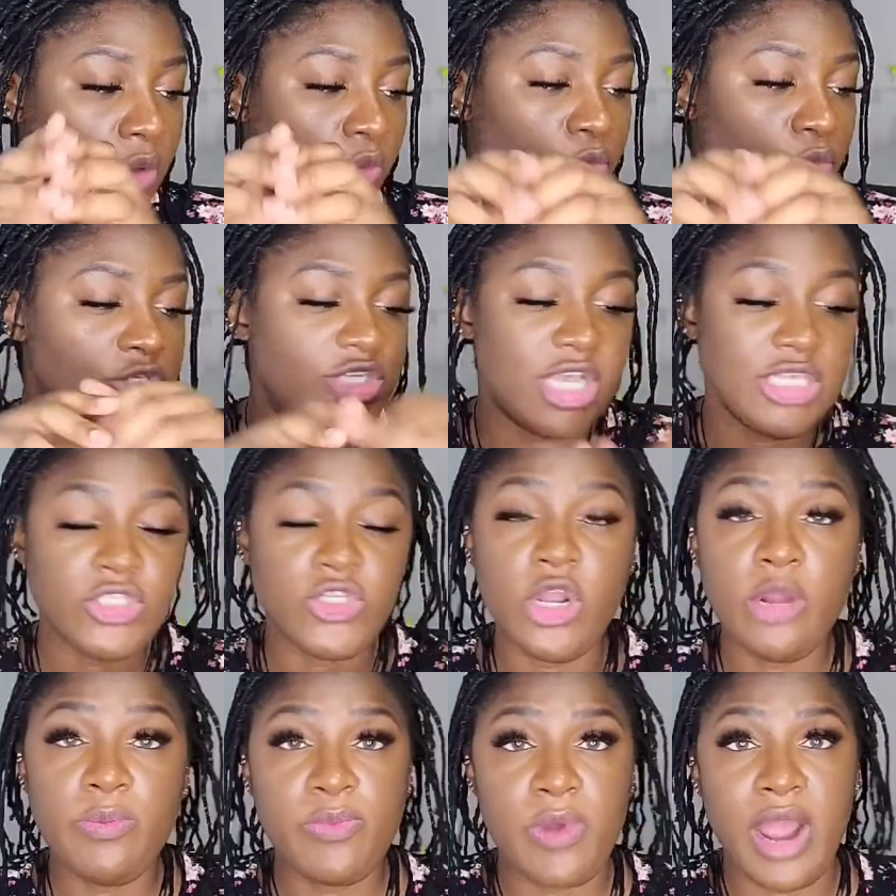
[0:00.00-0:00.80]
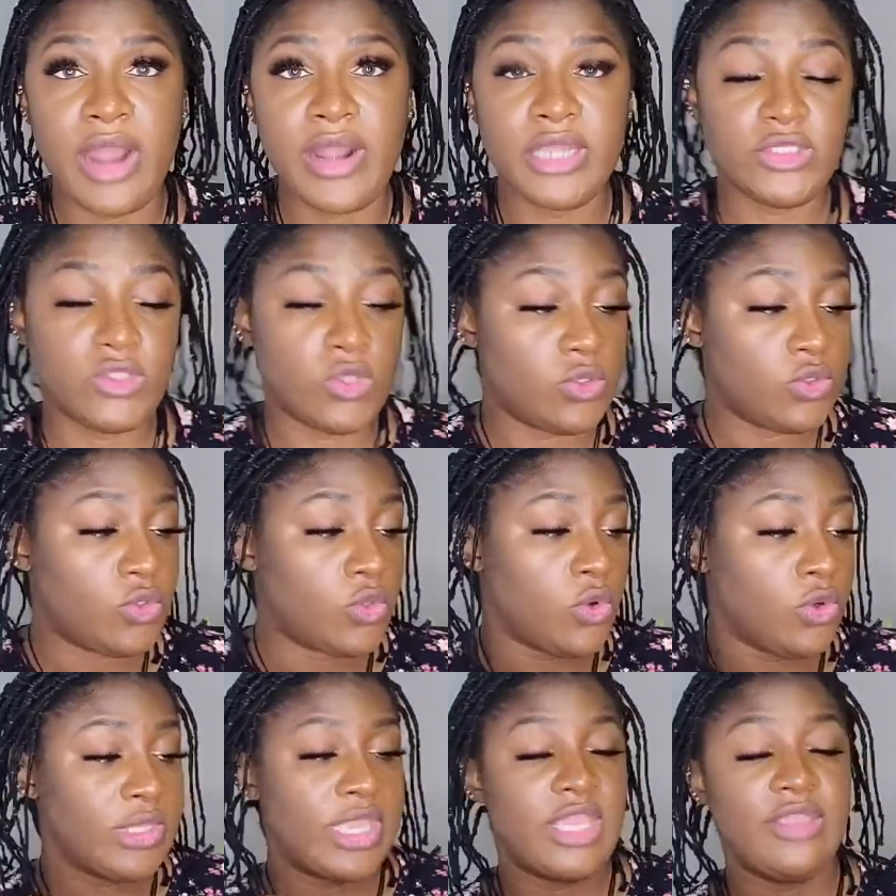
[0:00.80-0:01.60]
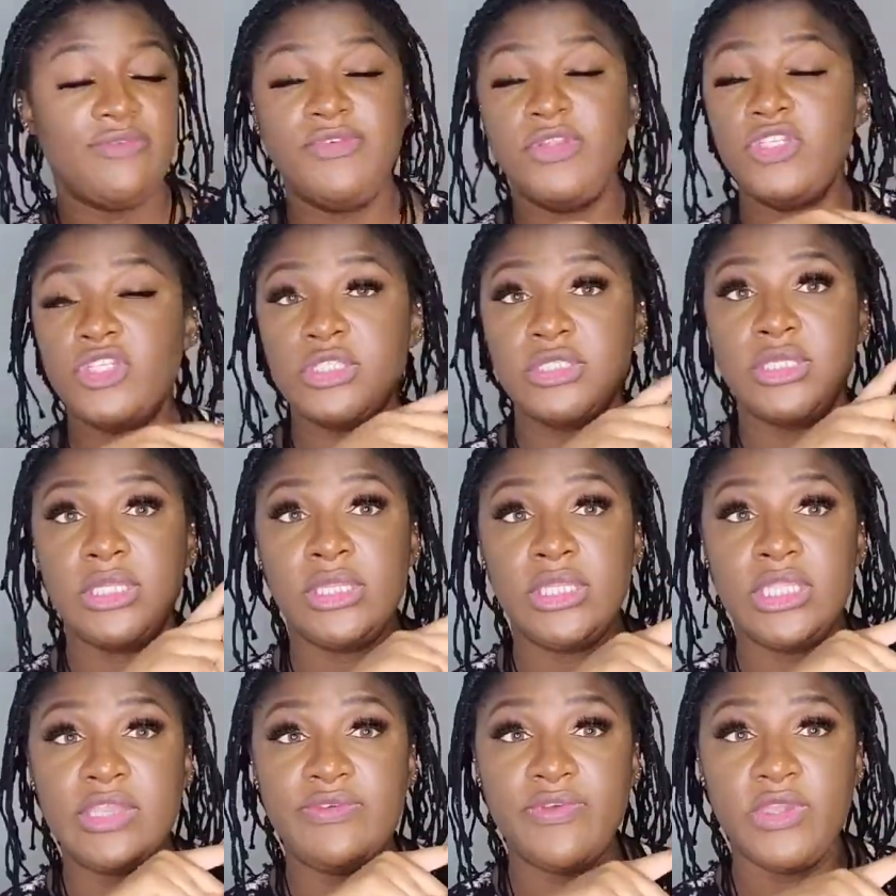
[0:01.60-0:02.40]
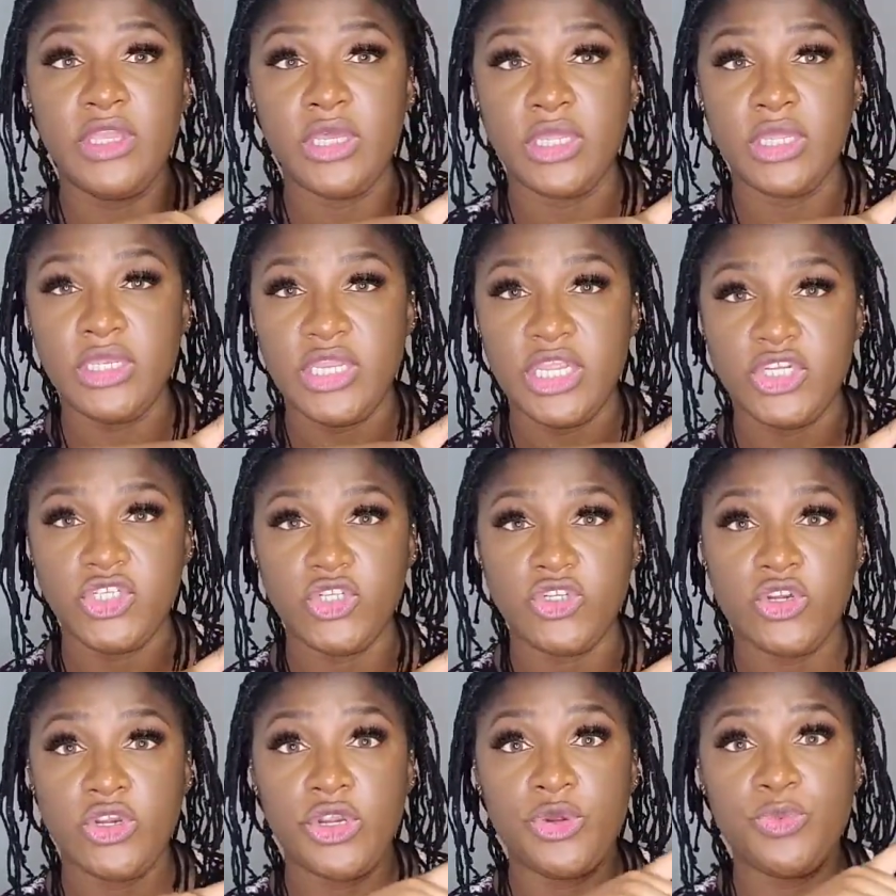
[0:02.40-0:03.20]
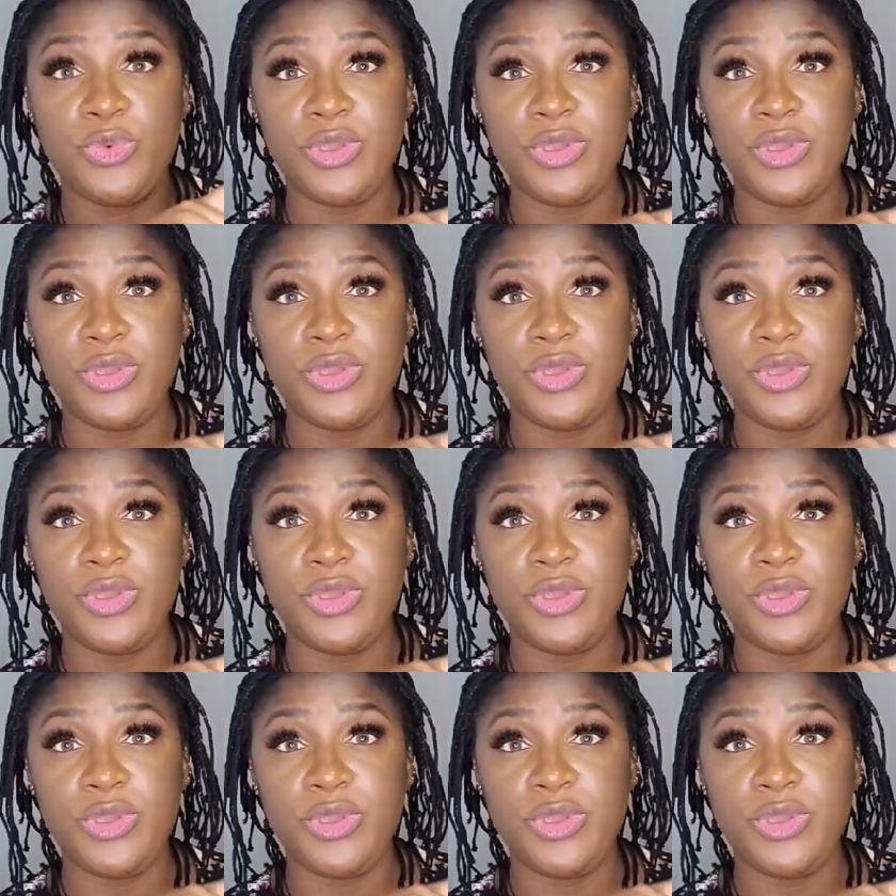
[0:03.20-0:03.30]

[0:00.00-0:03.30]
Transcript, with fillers: With just our products alone, like even just the leave-in conditioner,